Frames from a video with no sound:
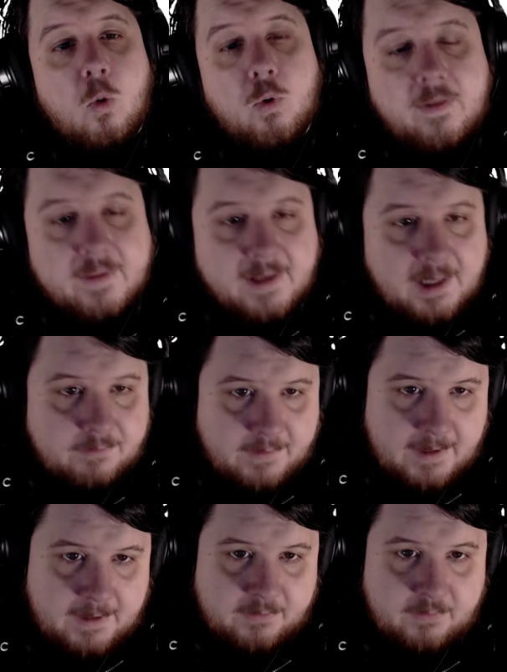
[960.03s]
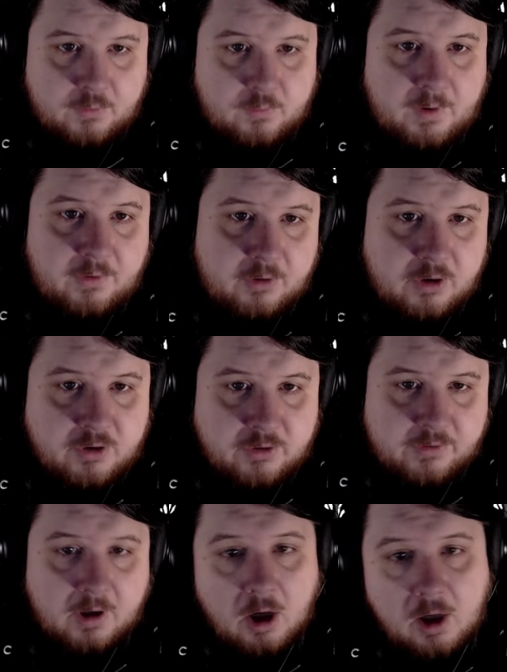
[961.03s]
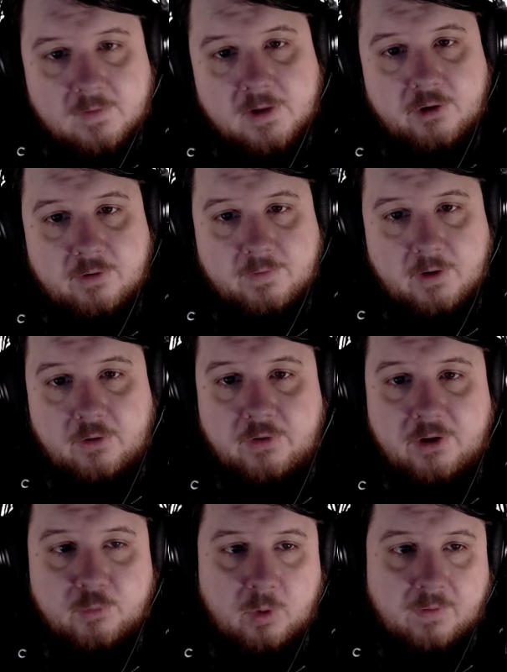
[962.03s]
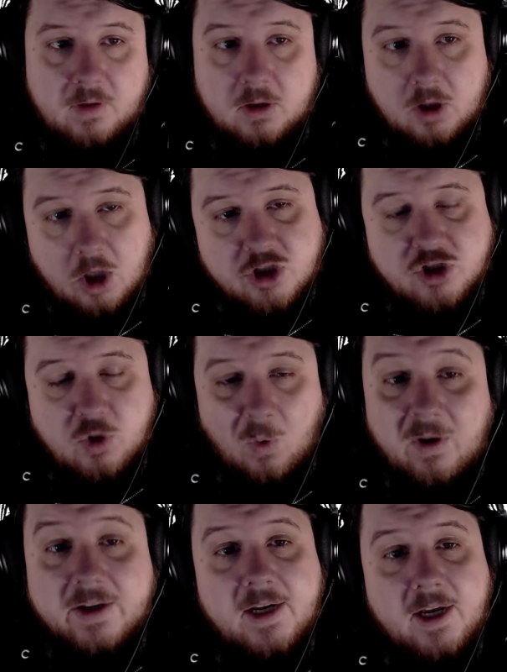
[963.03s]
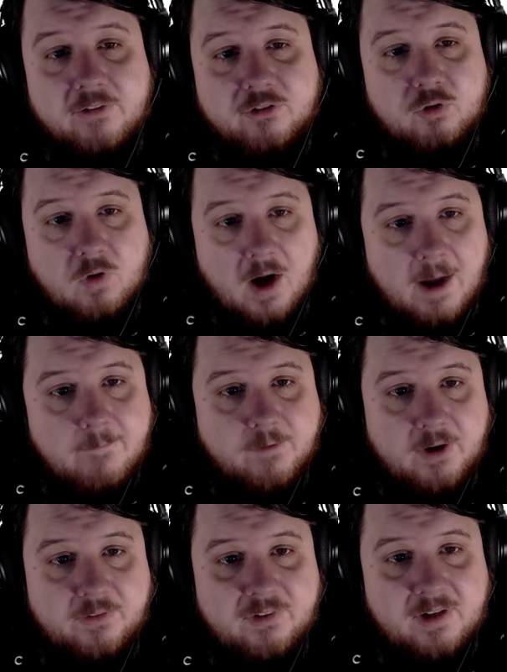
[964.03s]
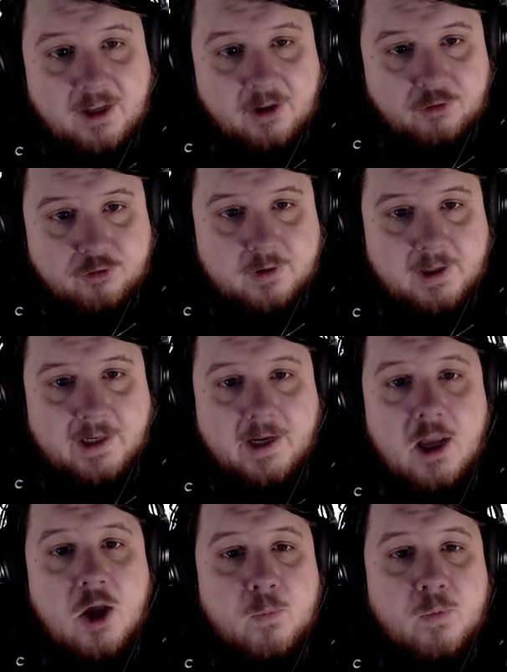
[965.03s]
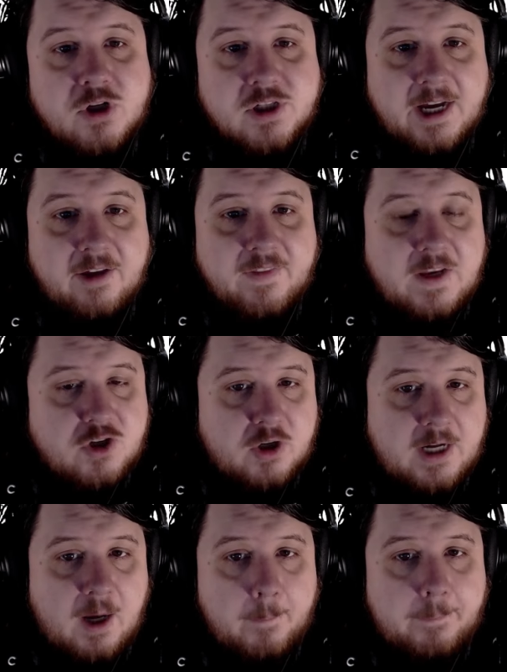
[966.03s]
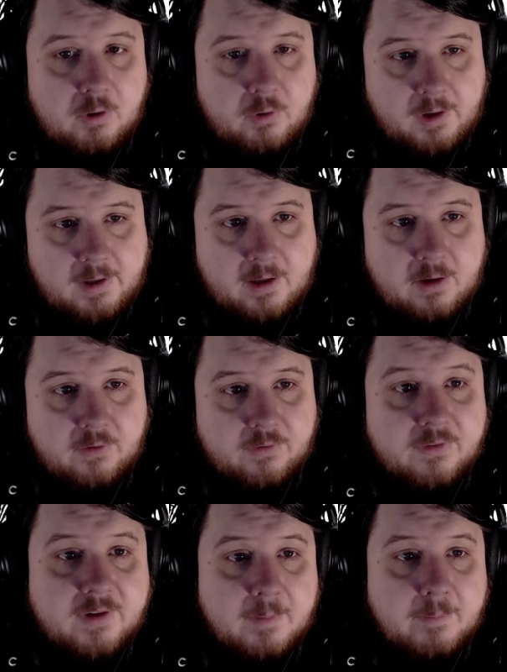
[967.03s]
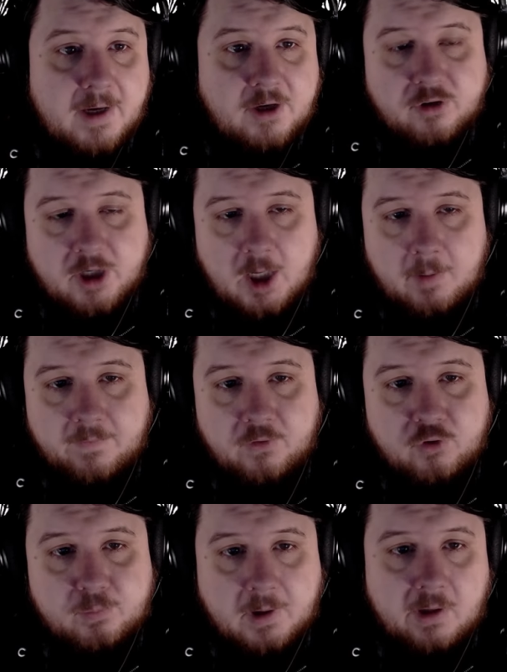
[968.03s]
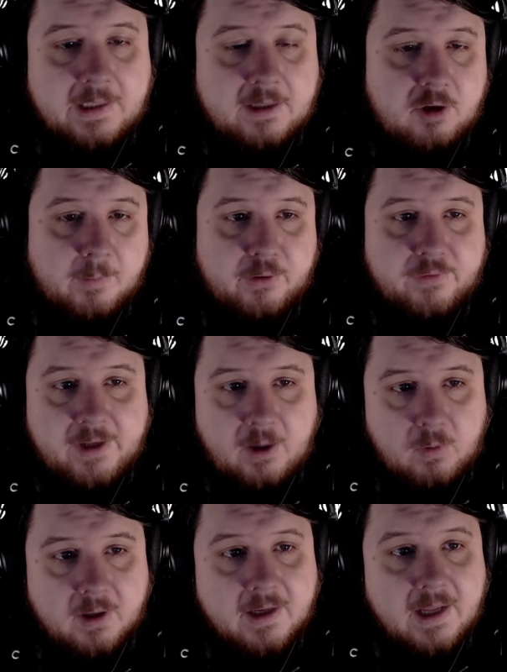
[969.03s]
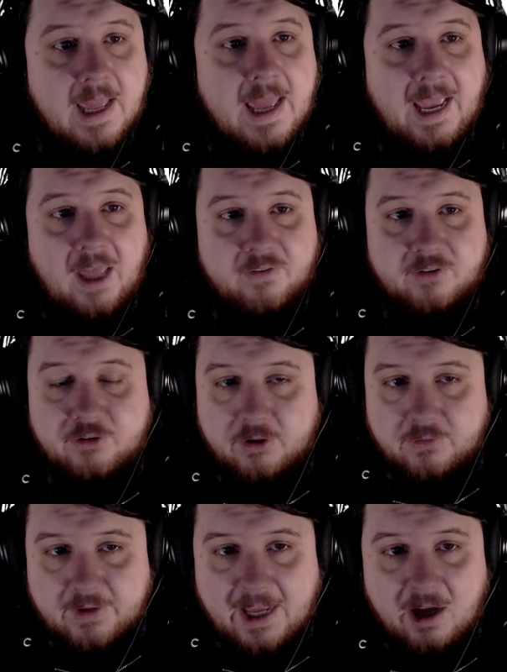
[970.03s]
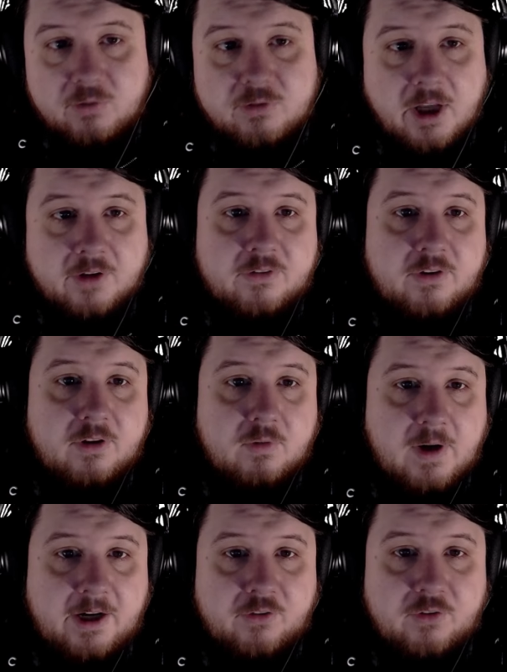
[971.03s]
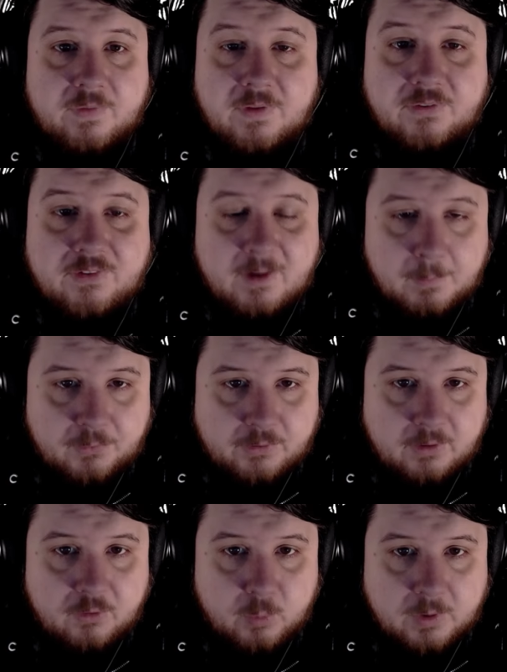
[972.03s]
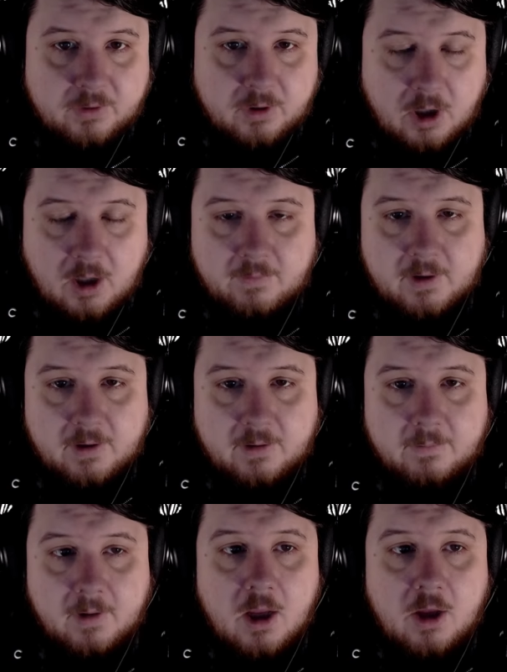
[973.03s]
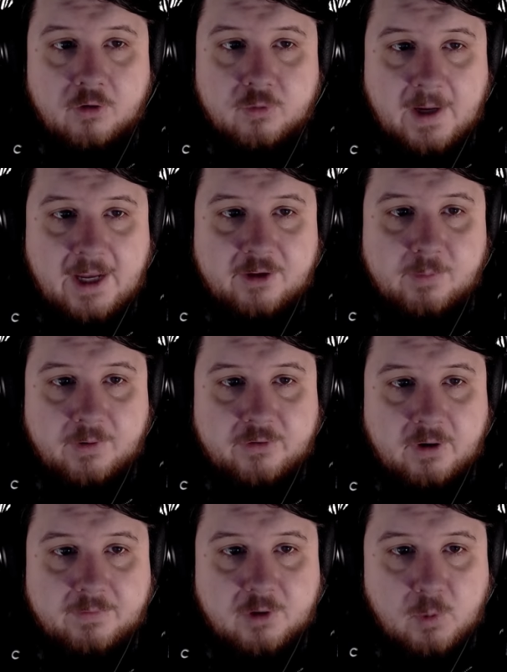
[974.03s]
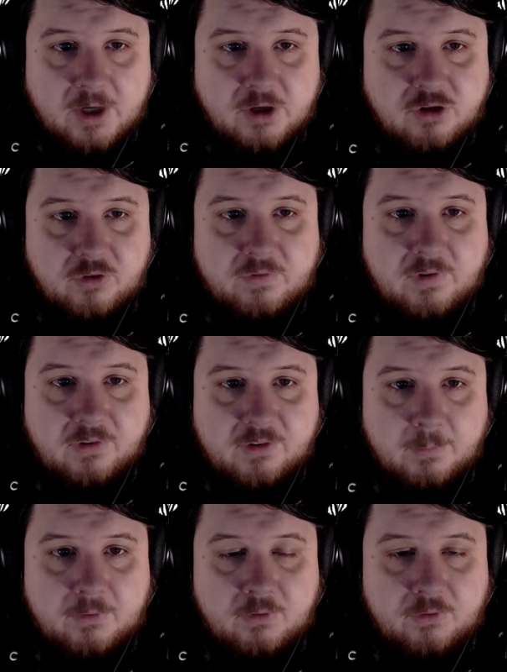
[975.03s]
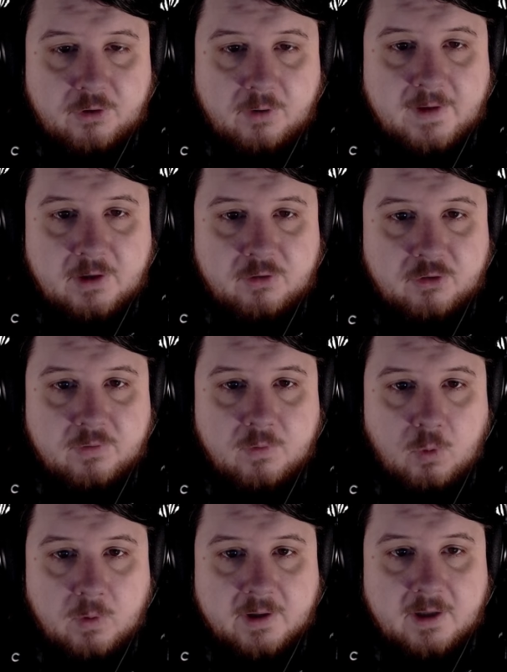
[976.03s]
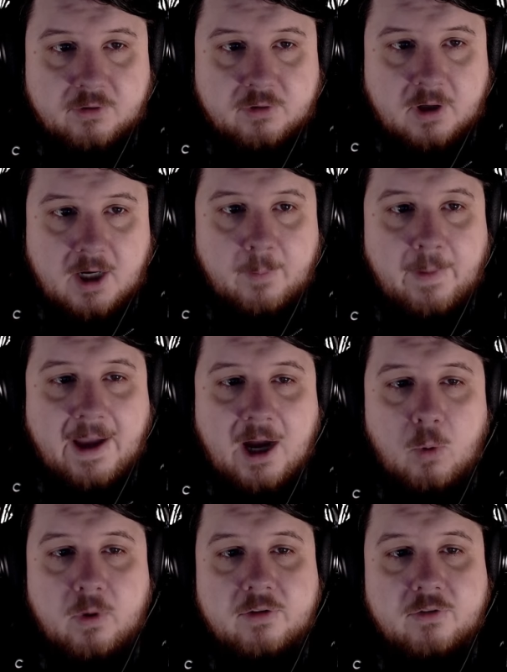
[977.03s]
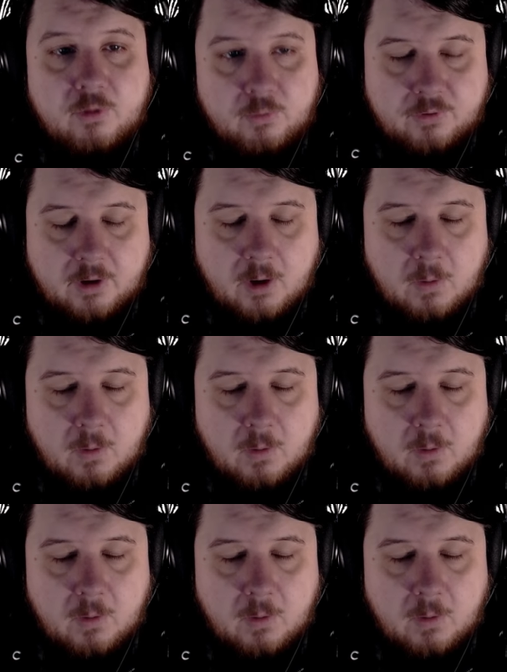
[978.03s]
of the key findings of this research is that Harvard University is one of the largest organized crime fronts in history, which is how they churn out billionaires. It's a major hub of the sprawling criminal network. As it turns out, dozens of the writers of The Simpsons went to Harvard. So I asked myself the question, if The Simpsons served the interests of organized crime, how would it do so?